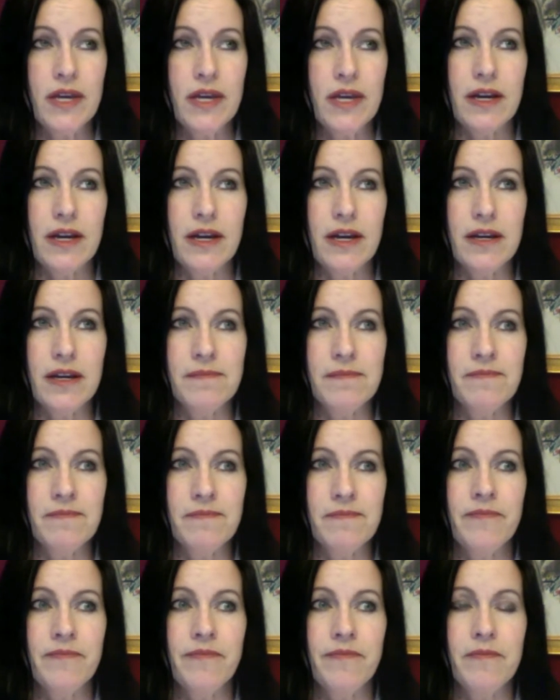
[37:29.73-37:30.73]
but
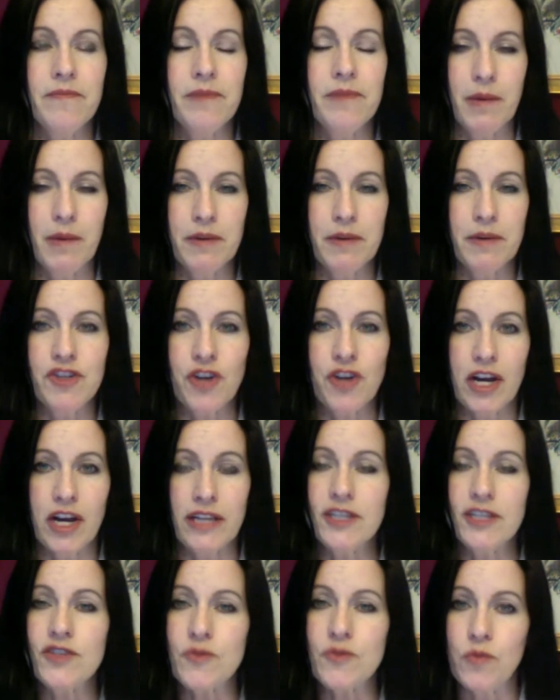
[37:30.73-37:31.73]
I'm going to draw at
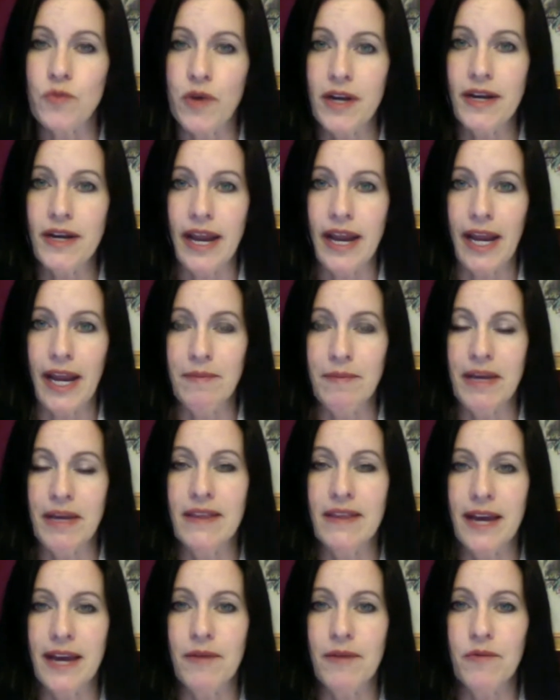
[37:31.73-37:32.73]
least one name,
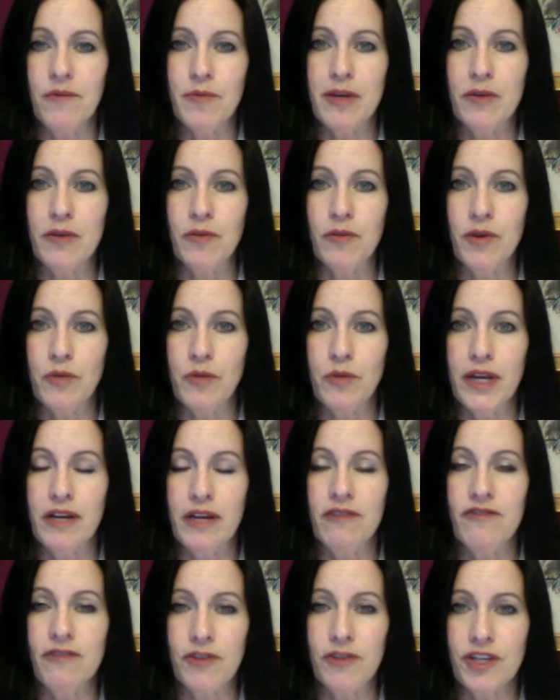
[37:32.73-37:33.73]
and that woman will win
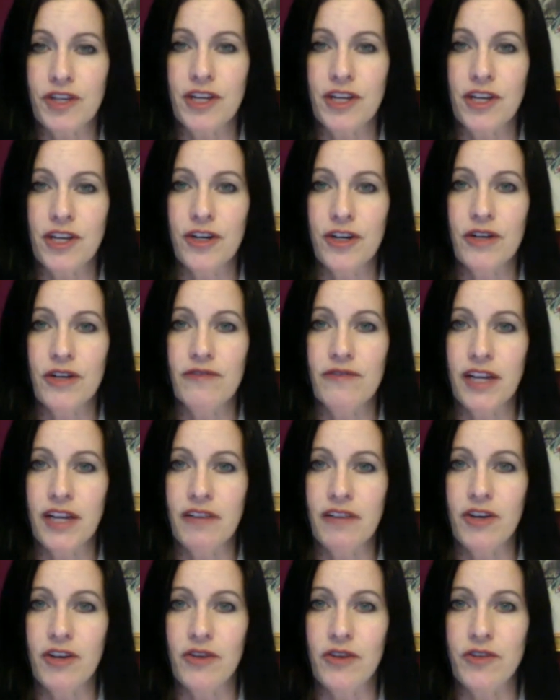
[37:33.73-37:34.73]
a full year of
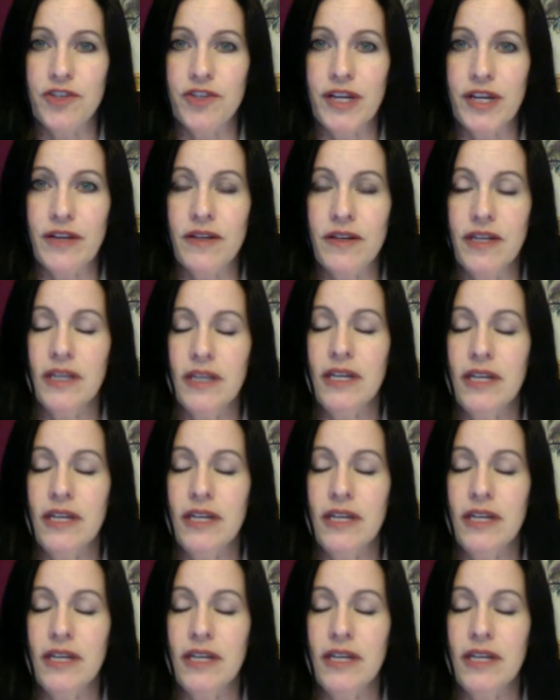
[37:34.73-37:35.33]
life coaching.